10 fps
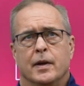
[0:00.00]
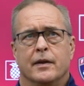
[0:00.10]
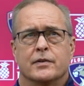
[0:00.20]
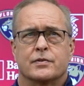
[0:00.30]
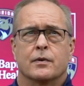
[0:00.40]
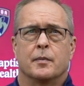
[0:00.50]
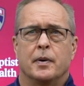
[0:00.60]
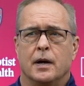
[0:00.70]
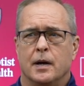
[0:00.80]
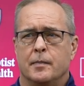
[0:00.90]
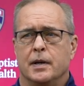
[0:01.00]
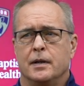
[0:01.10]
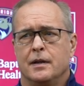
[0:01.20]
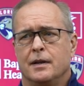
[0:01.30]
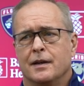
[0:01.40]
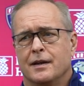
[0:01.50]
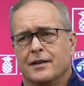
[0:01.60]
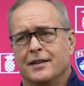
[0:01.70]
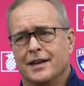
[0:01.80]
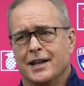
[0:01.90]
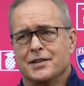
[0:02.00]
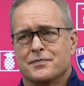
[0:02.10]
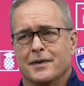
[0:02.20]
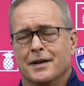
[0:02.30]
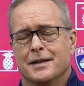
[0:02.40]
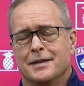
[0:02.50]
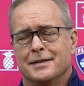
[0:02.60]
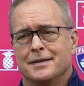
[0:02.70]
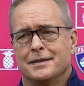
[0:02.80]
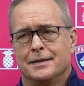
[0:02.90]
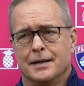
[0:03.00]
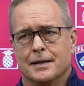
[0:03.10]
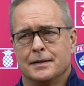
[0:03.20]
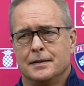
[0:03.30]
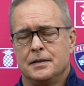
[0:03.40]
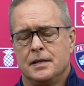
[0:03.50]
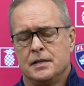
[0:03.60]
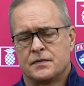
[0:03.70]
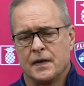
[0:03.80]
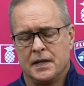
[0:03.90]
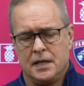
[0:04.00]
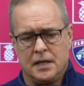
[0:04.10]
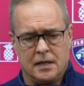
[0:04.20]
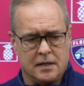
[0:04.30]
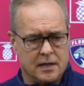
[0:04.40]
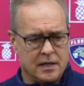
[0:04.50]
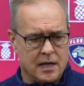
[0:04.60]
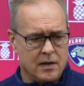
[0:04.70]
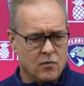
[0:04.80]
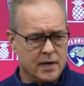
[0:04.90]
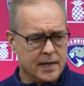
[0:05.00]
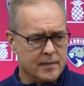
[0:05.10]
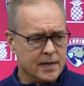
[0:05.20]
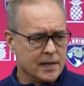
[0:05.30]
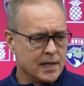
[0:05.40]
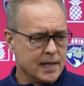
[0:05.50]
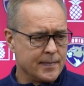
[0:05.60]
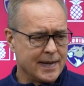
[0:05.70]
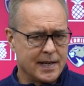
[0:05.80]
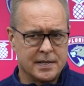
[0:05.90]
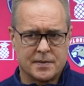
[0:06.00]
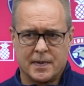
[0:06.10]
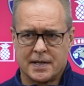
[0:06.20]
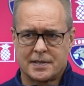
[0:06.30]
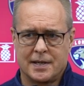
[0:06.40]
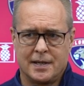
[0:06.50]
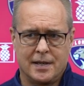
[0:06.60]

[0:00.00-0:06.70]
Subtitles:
Might have a sore paw, but other than that, he's fine. Yeah, he's fine. I want him in the lineup at his best.